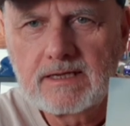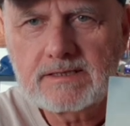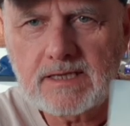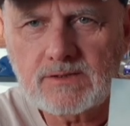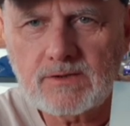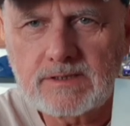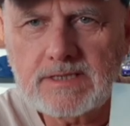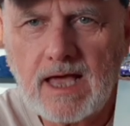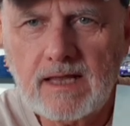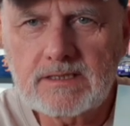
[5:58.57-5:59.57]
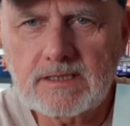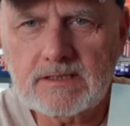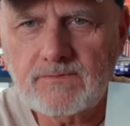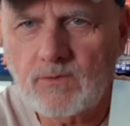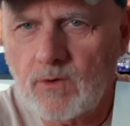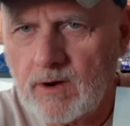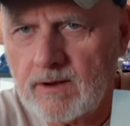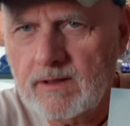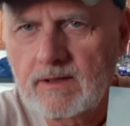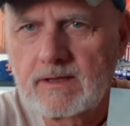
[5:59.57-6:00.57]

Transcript: central intelligence for